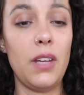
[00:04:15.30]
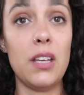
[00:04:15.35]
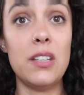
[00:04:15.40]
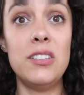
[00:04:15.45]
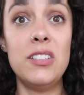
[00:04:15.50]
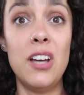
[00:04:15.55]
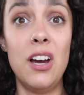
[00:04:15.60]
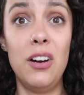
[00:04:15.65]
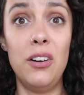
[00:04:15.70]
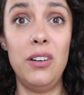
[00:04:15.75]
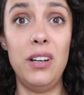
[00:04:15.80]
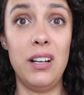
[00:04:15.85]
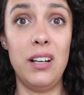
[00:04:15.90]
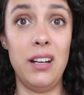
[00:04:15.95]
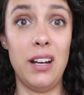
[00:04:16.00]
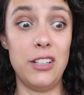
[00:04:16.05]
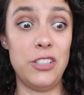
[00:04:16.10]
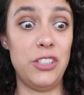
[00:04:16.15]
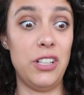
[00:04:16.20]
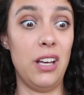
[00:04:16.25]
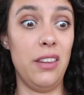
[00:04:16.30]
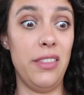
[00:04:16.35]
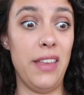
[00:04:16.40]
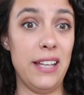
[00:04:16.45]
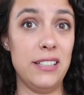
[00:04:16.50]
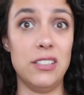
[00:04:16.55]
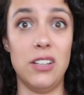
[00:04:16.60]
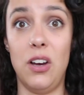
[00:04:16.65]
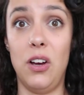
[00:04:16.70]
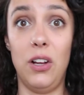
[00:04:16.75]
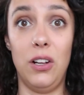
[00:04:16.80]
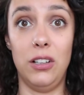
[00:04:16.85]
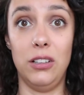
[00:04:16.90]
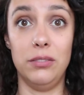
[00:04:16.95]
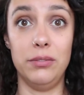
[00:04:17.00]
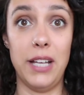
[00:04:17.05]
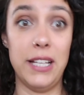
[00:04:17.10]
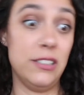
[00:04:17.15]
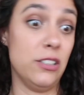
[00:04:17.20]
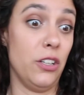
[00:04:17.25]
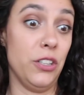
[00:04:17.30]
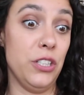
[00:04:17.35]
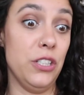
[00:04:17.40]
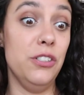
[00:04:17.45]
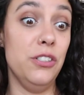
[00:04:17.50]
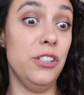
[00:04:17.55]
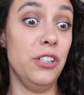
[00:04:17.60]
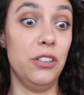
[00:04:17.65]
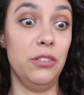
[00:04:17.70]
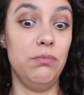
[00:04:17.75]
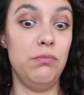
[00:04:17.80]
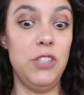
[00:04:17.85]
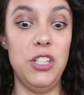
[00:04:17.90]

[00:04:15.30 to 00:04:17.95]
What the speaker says: So in a nutshell, that's all you do.